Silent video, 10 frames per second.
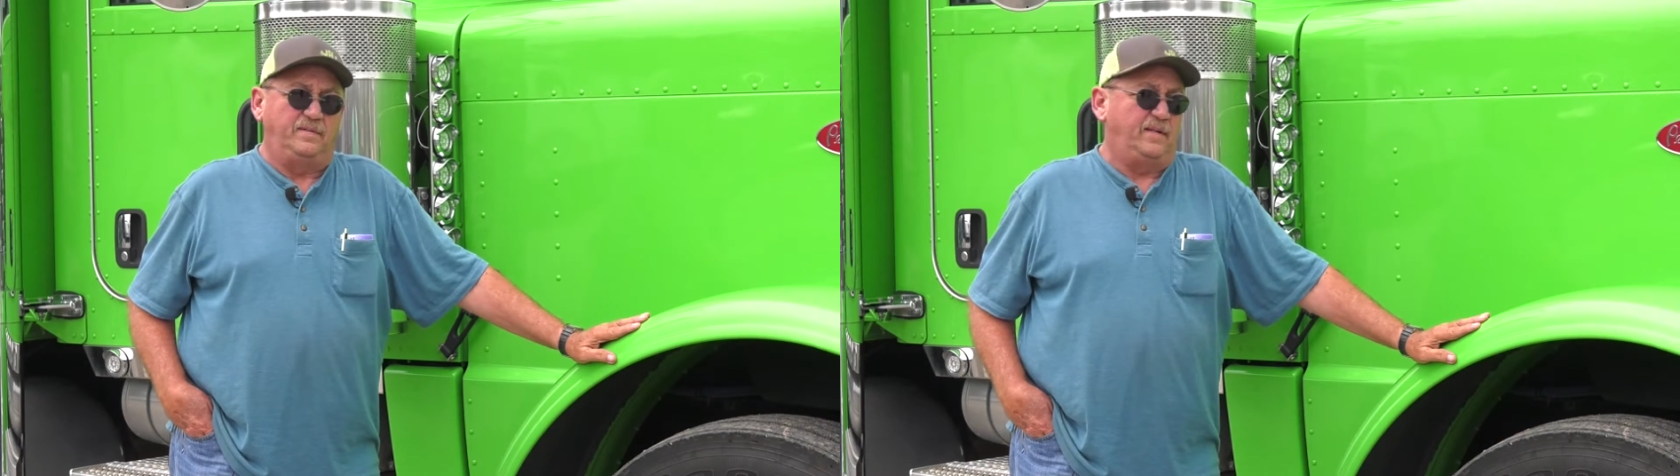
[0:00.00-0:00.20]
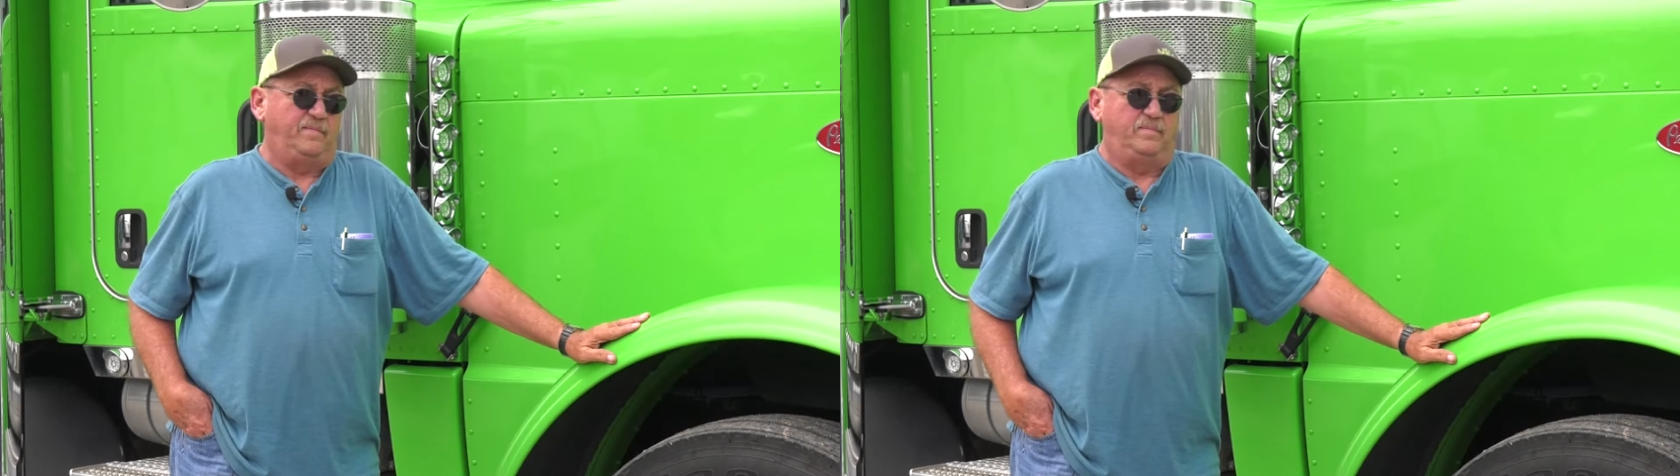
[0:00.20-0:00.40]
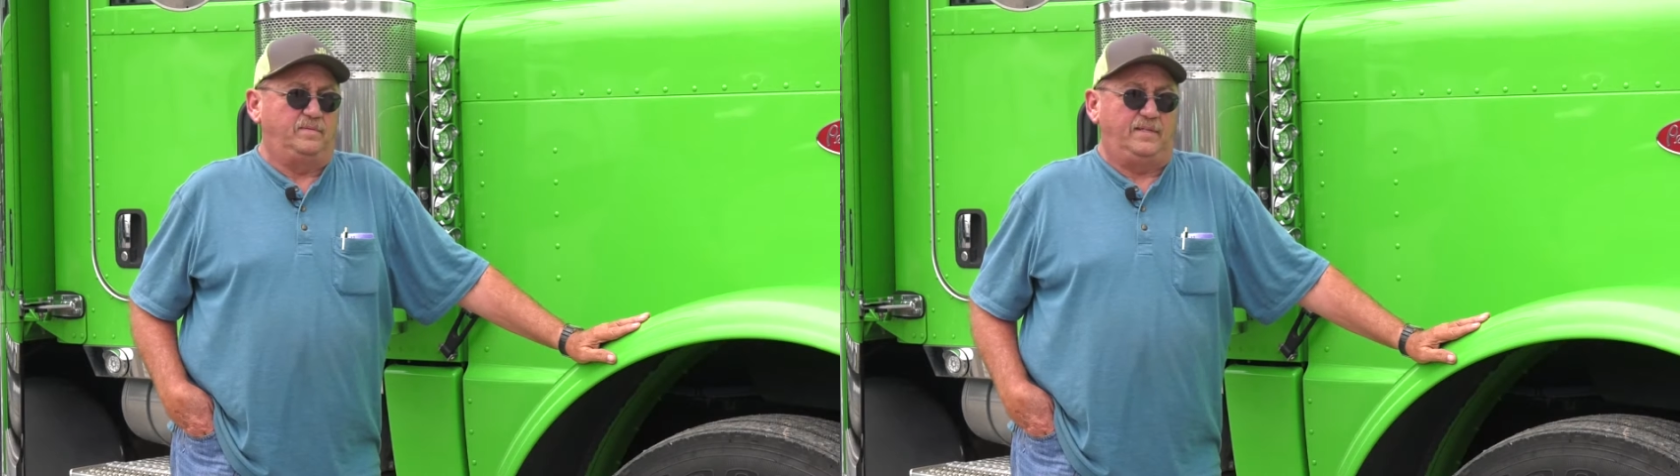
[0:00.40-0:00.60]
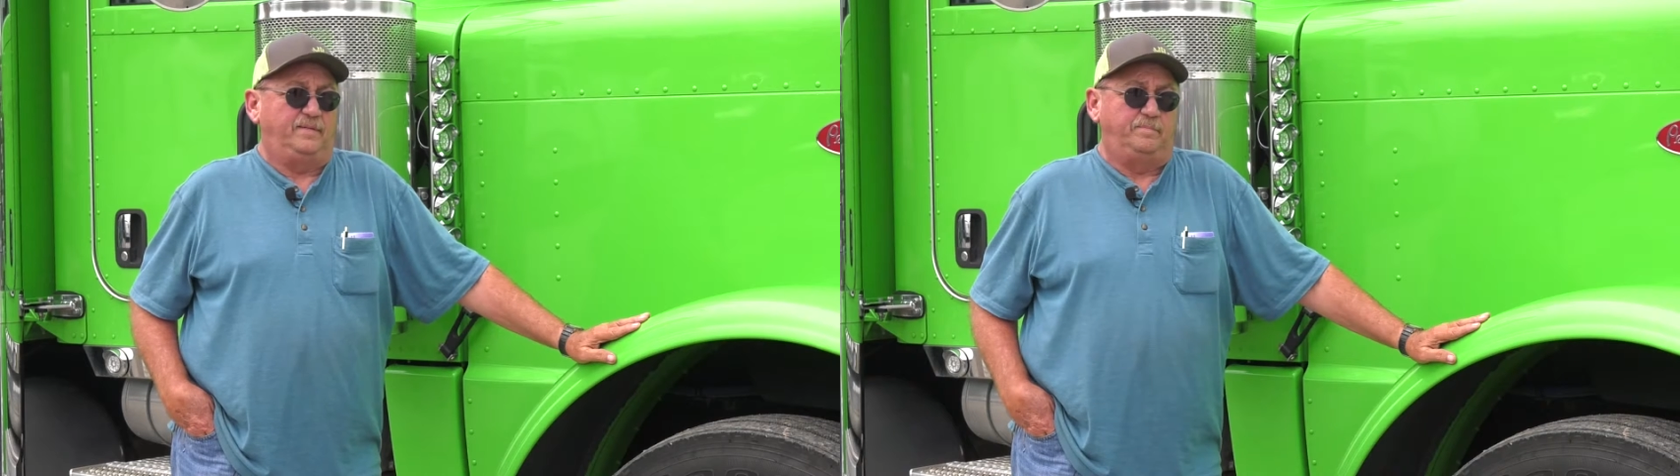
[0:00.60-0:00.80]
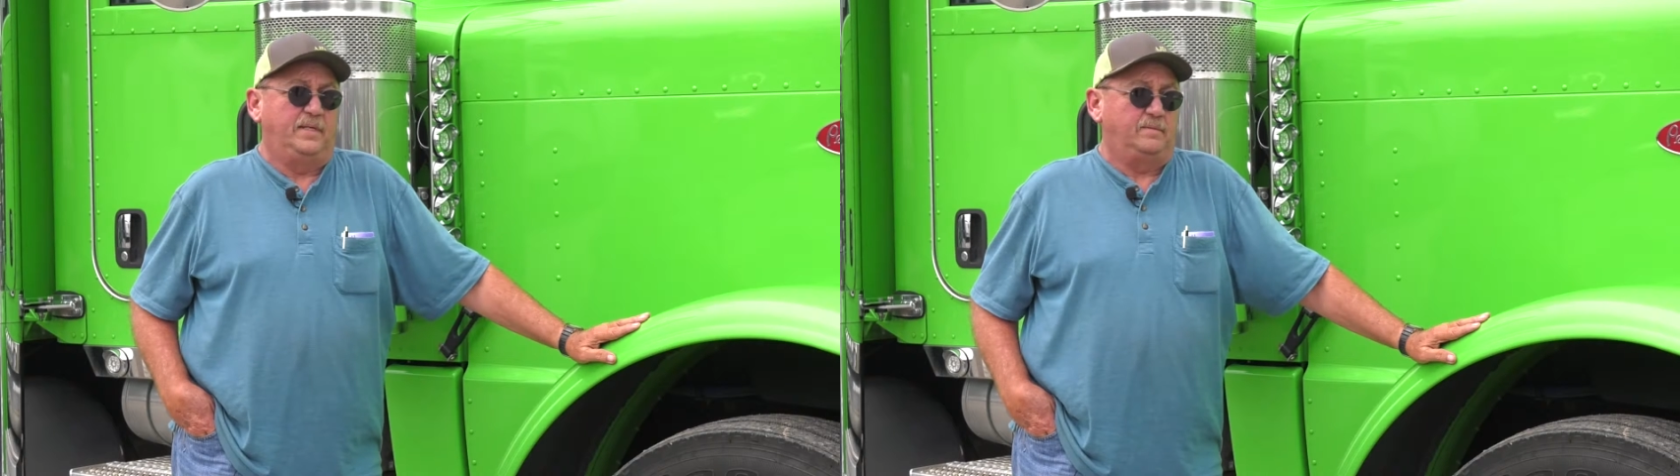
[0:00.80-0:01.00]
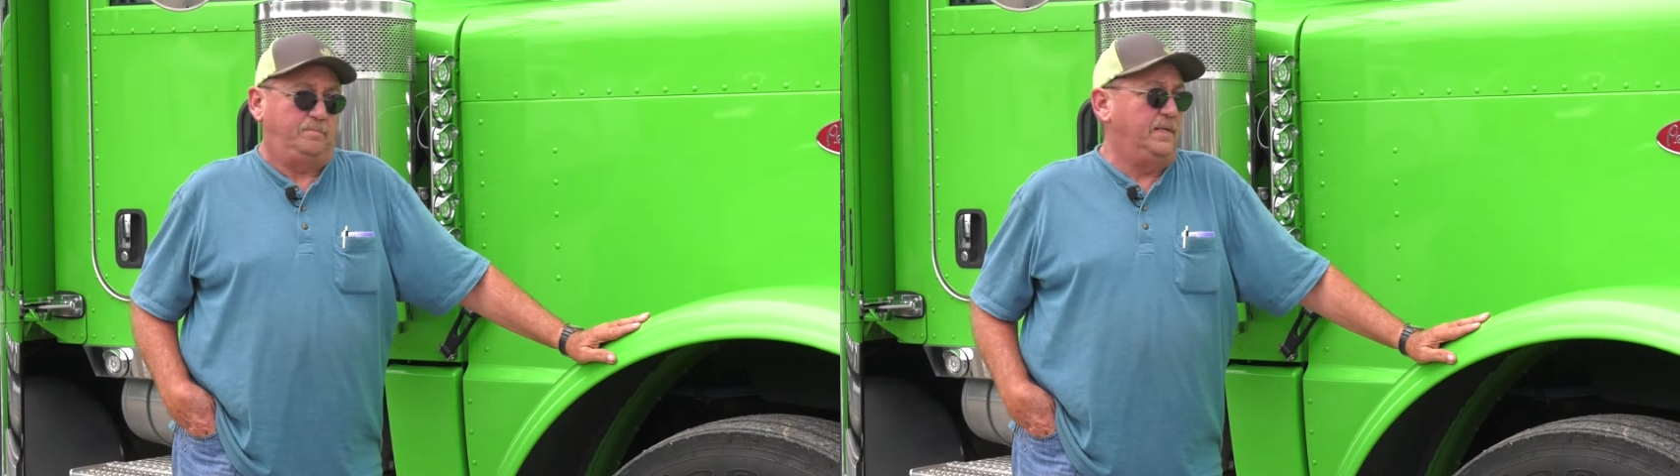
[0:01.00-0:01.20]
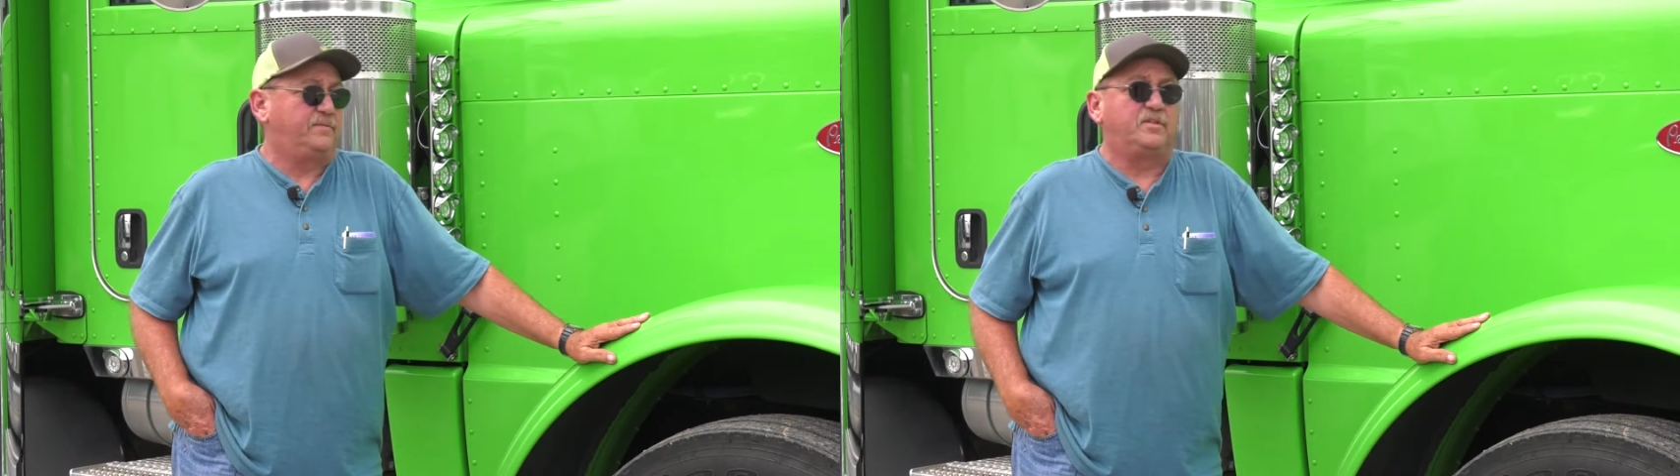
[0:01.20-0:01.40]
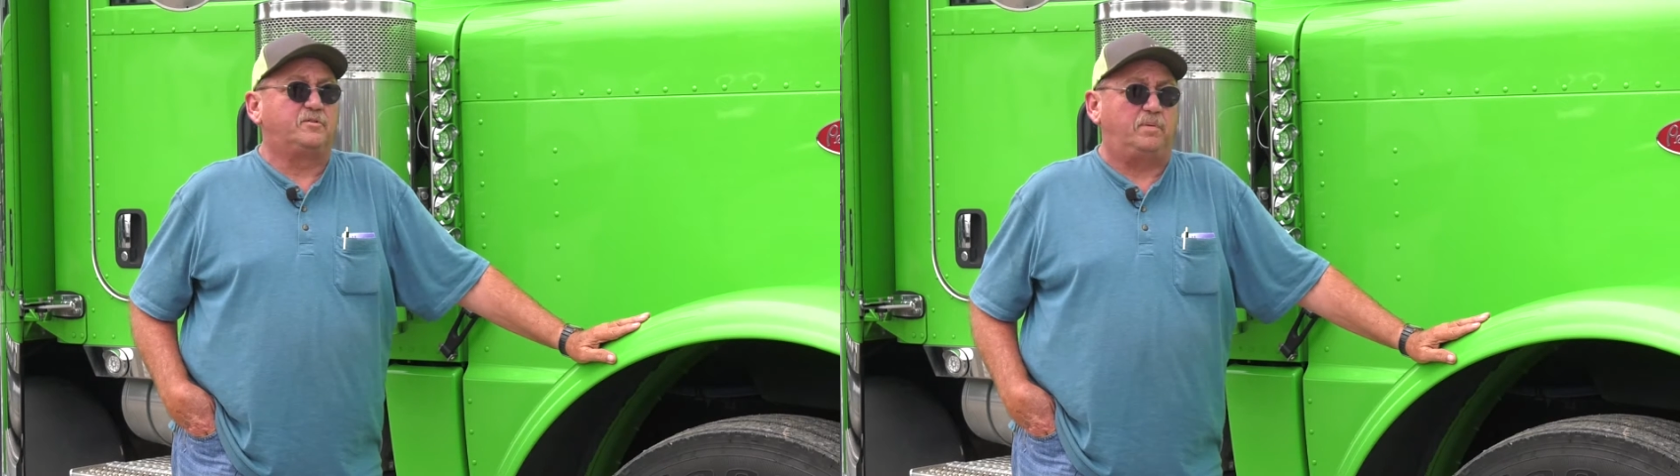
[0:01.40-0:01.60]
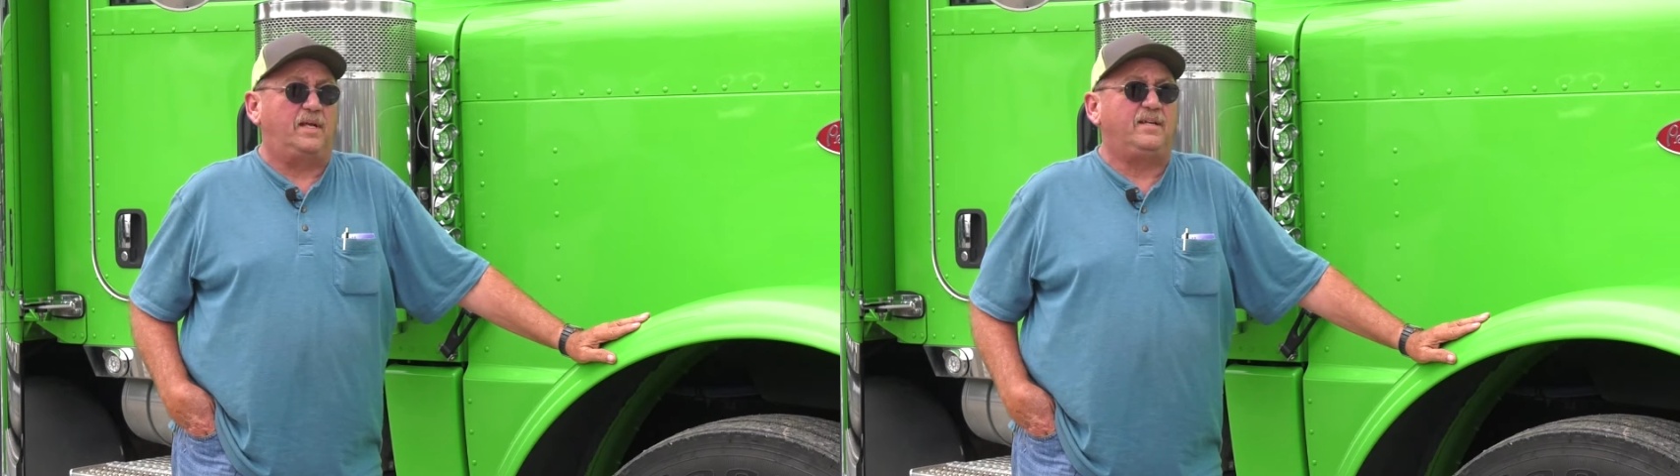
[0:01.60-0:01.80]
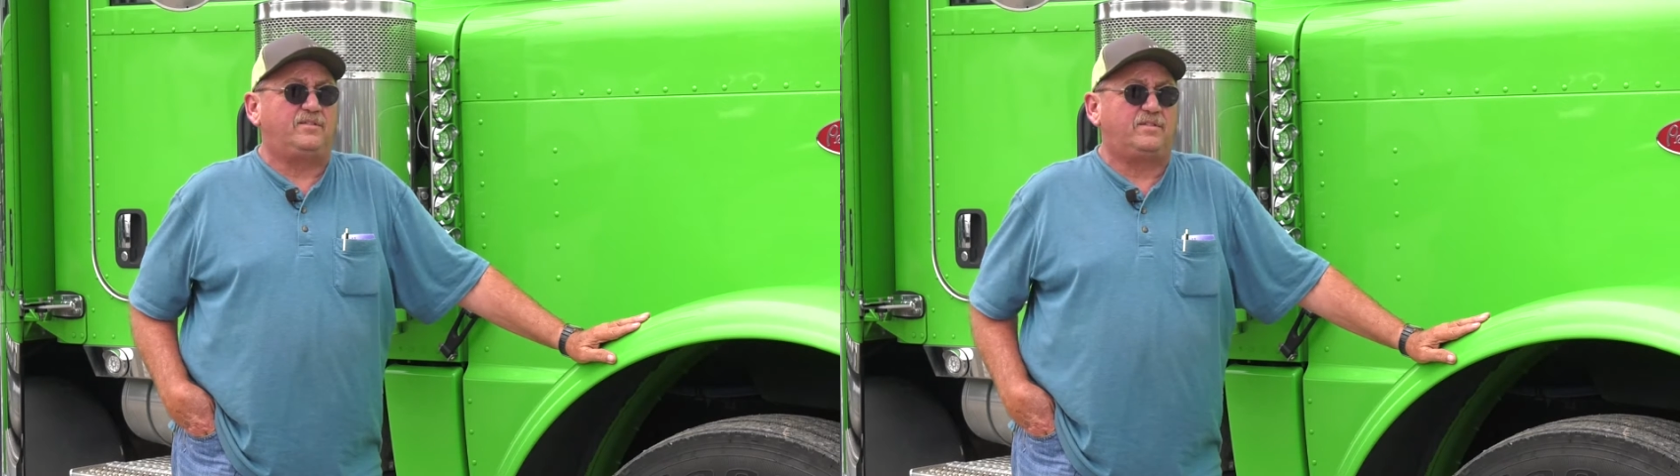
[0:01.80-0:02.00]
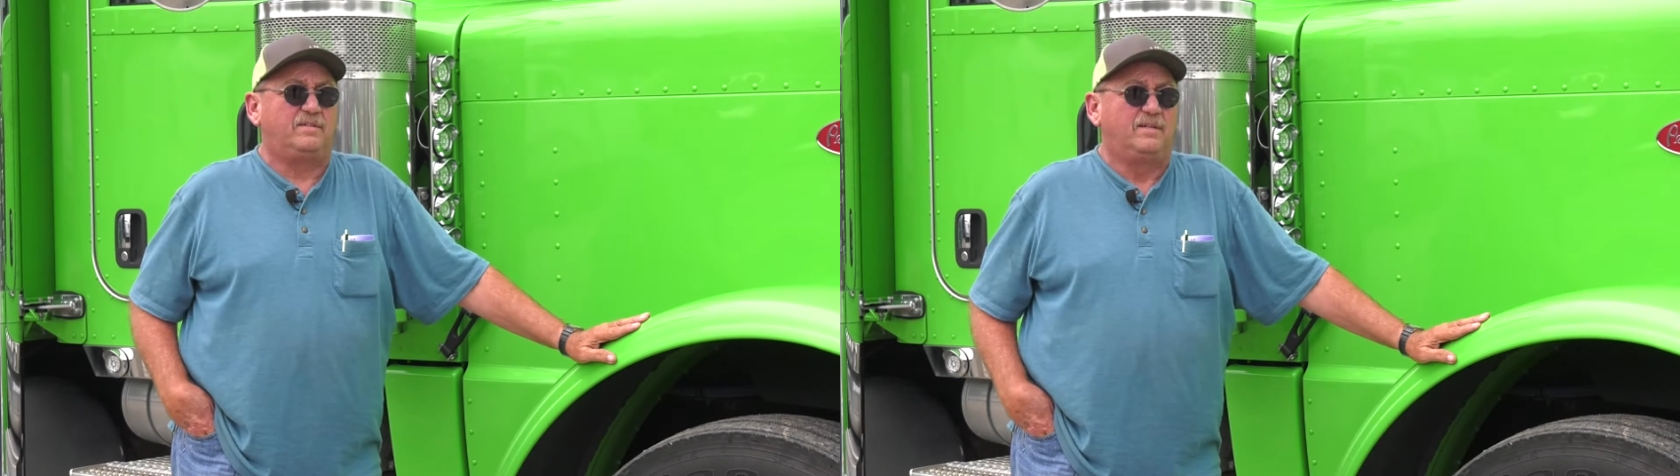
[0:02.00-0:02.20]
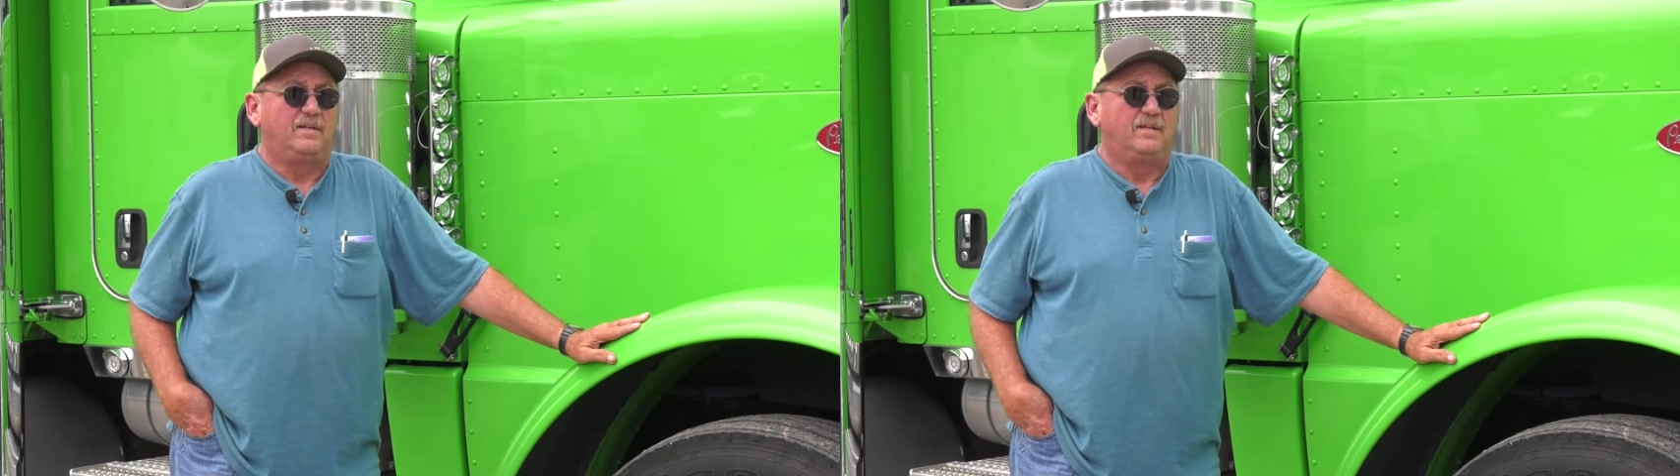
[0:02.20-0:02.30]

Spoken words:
They've built this place.